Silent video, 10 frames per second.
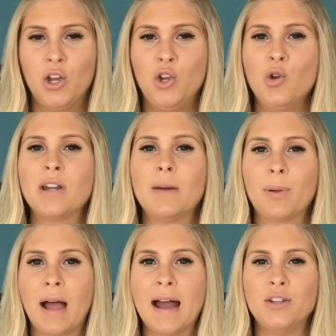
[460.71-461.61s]
you can
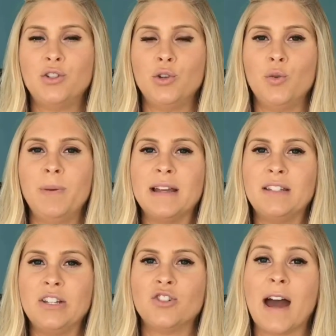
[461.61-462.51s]
apply to be a
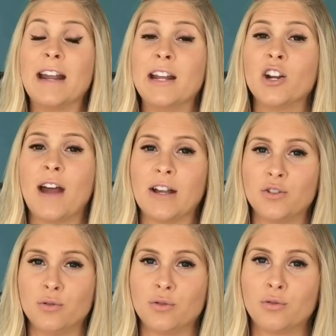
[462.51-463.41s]
teacher at an
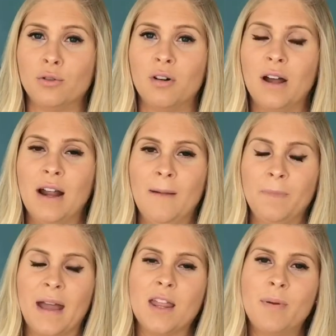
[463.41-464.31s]
international school.
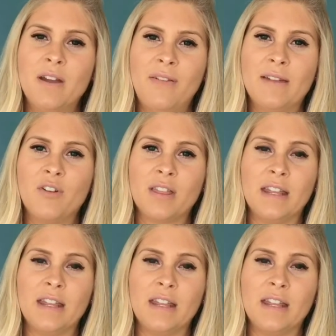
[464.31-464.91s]
And the benefit for